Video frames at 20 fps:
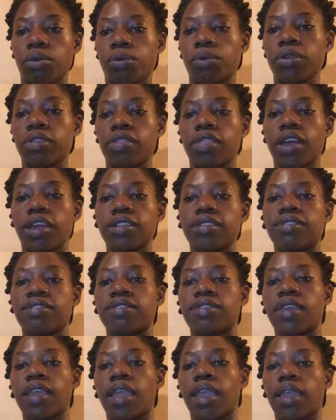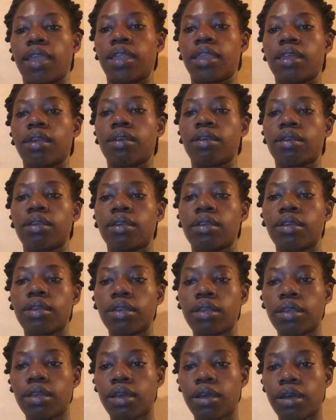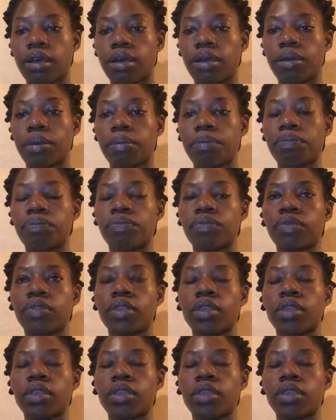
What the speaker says: With that said, um,